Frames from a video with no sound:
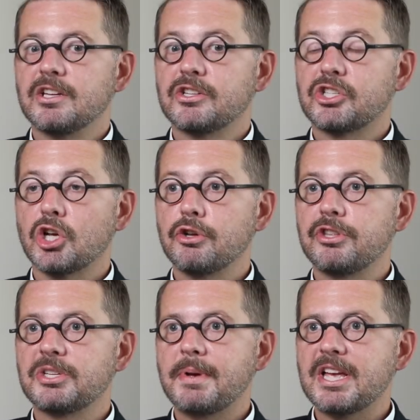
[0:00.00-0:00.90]

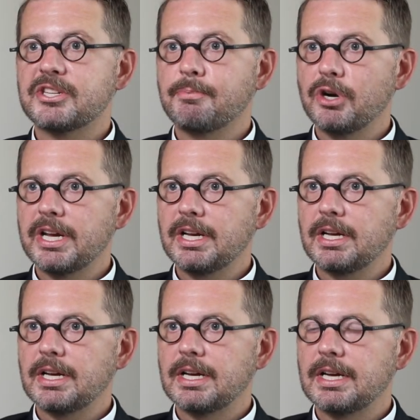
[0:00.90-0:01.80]
So this past
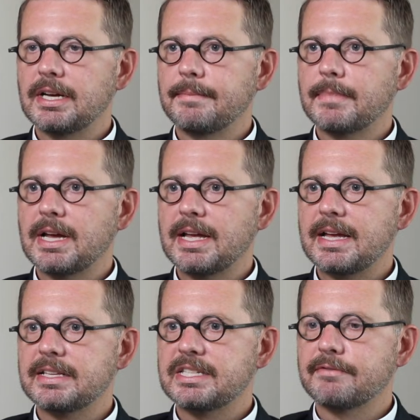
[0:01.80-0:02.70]
spring, I
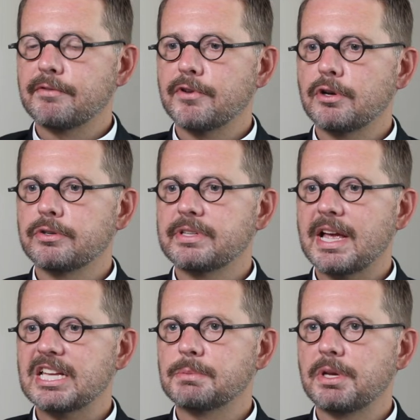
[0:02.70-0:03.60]
had several folks
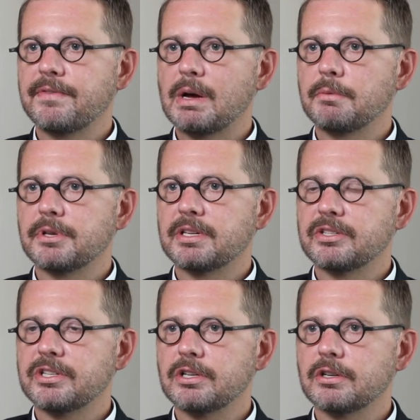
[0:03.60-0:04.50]
ask me if I would
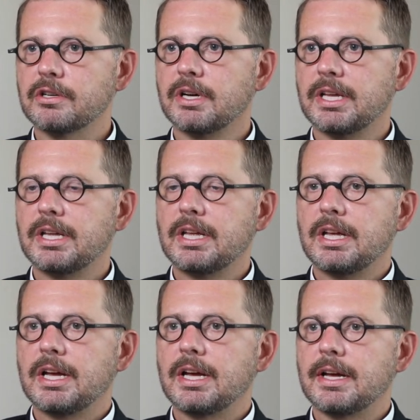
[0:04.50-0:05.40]
consider
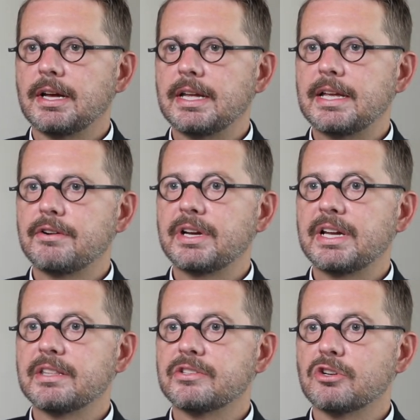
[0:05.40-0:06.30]

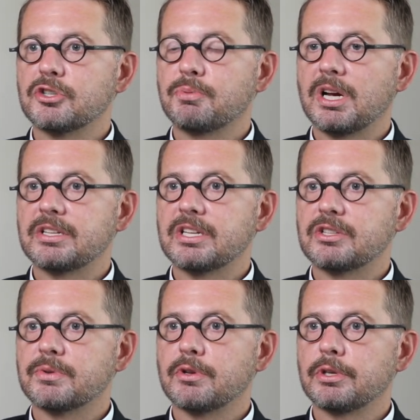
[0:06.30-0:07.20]
entering in the search
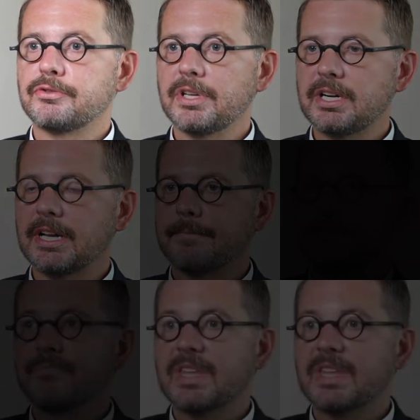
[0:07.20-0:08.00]
process with Holy Trinity.